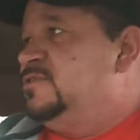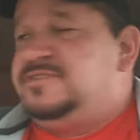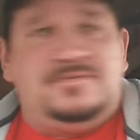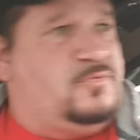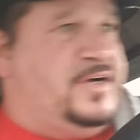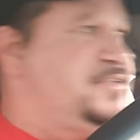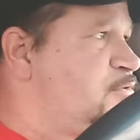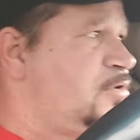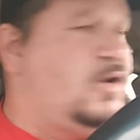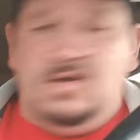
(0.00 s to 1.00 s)
was way
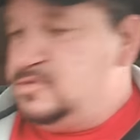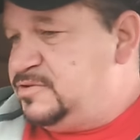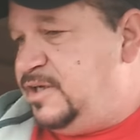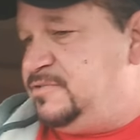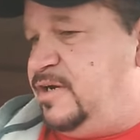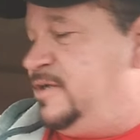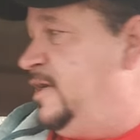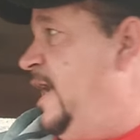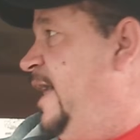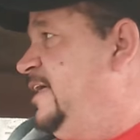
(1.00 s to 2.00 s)
too long. So I try to
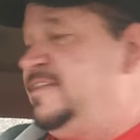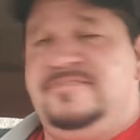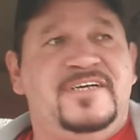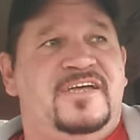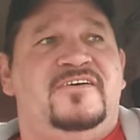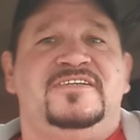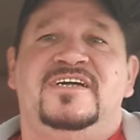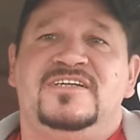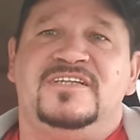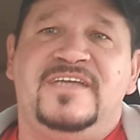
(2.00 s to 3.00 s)
edit the video at the
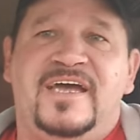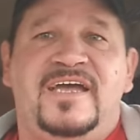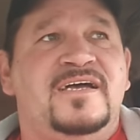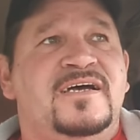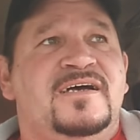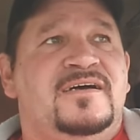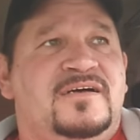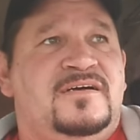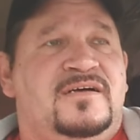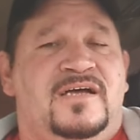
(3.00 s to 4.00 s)
end of the day.
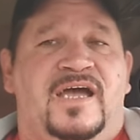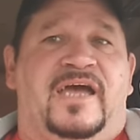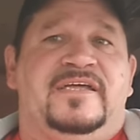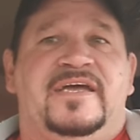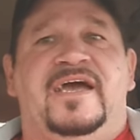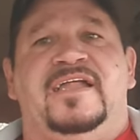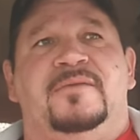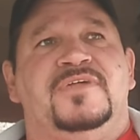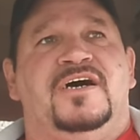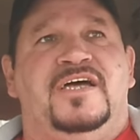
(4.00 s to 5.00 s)
And again,
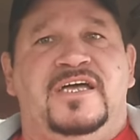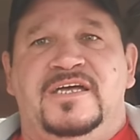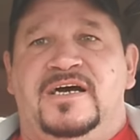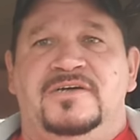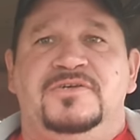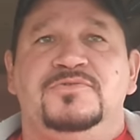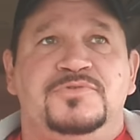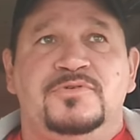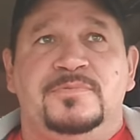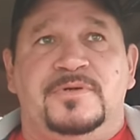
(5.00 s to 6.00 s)
I'm not a uh,
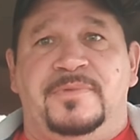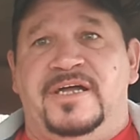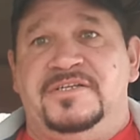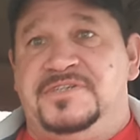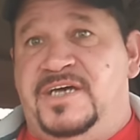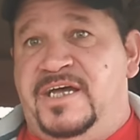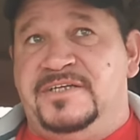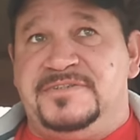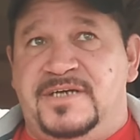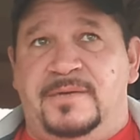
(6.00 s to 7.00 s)
YouTuber by any
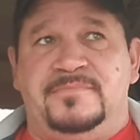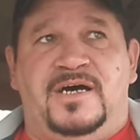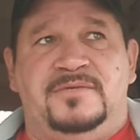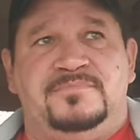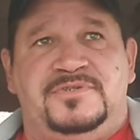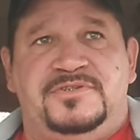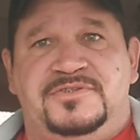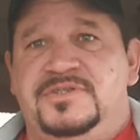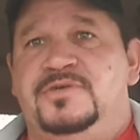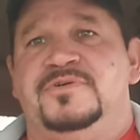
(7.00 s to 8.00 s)
chance. I'm, I'm
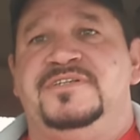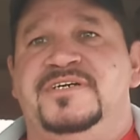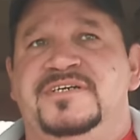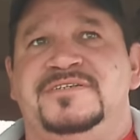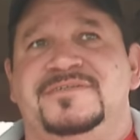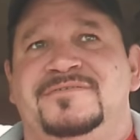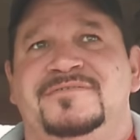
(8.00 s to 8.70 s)
just new at this, so